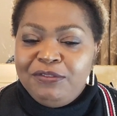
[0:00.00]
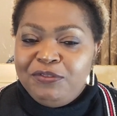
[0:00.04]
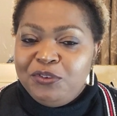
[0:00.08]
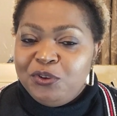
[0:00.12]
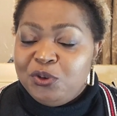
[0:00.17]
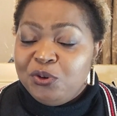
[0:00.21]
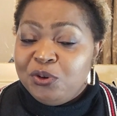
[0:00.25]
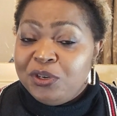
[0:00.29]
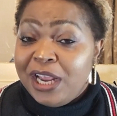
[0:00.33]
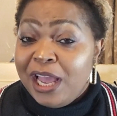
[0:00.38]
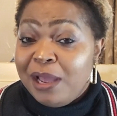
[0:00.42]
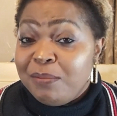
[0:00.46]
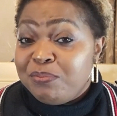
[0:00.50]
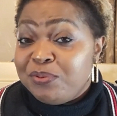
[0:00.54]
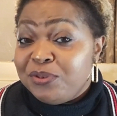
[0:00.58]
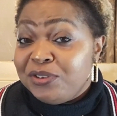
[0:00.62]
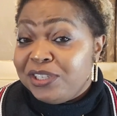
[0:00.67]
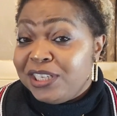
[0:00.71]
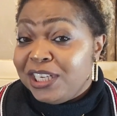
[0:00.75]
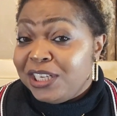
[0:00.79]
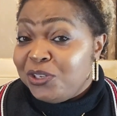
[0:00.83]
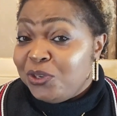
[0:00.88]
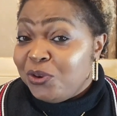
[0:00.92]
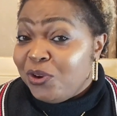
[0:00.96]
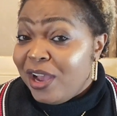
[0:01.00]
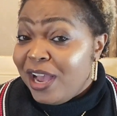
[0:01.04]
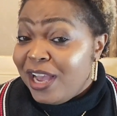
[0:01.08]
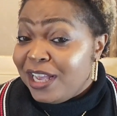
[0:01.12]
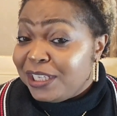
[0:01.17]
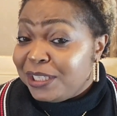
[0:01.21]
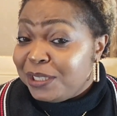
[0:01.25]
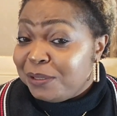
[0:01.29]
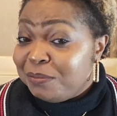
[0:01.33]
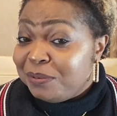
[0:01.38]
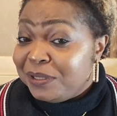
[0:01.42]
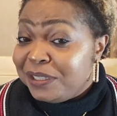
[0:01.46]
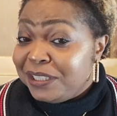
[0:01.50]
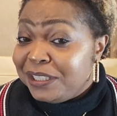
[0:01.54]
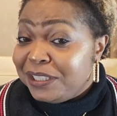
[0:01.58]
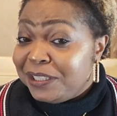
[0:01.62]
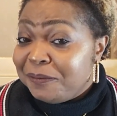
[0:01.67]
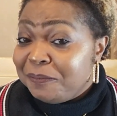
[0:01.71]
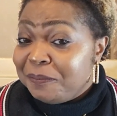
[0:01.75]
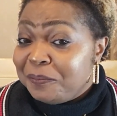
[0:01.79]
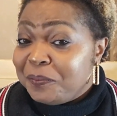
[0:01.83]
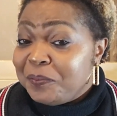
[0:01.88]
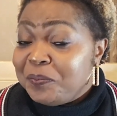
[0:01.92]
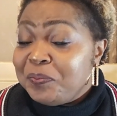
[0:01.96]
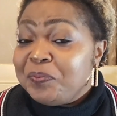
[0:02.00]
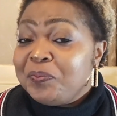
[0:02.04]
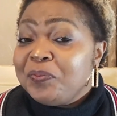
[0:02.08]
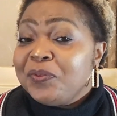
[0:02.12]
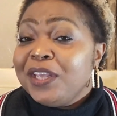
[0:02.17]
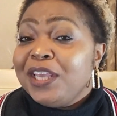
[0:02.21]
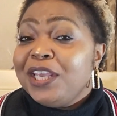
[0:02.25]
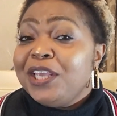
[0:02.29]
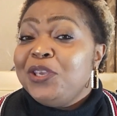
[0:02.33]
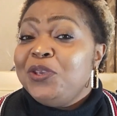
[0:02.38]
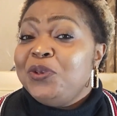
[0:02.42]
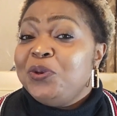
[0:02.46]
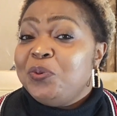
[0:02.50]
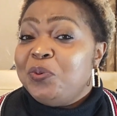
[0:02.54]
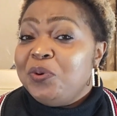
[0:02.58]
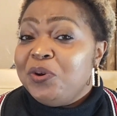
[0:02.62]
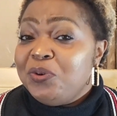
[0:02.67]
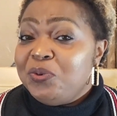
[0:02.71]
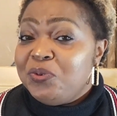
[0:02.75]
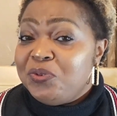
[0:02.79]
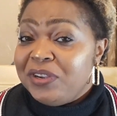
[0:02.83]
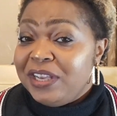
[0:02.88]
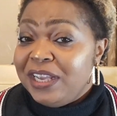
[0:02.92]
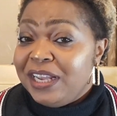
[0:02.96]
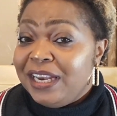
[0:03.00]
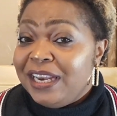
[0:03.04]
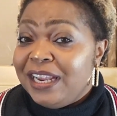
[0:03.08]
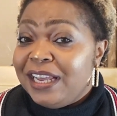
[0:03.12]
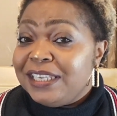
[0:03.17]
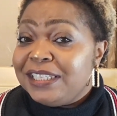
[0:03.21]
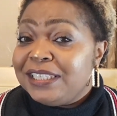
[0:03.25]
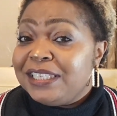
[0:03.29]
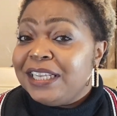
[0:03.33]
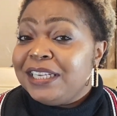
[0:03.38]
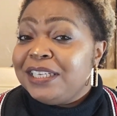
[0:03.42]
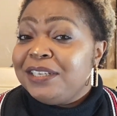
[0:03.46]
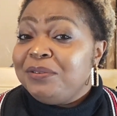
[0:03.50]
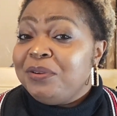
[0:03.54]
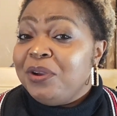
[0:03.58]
you don't appreciate your husband, you will realize that